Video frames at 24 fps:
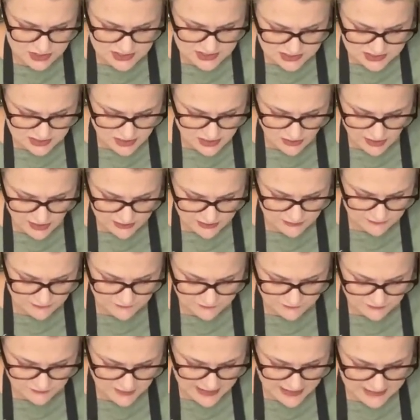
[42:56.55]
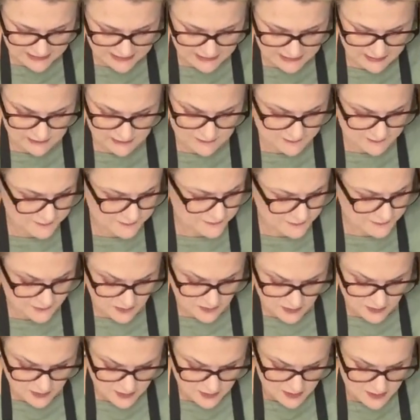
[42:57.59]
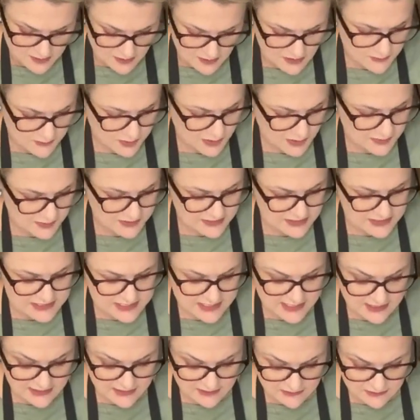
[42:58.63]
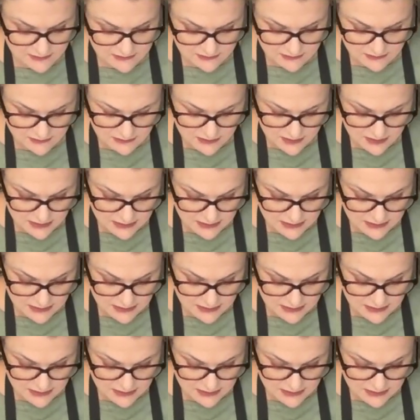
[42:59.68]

Just to kind of like, I probably need to get a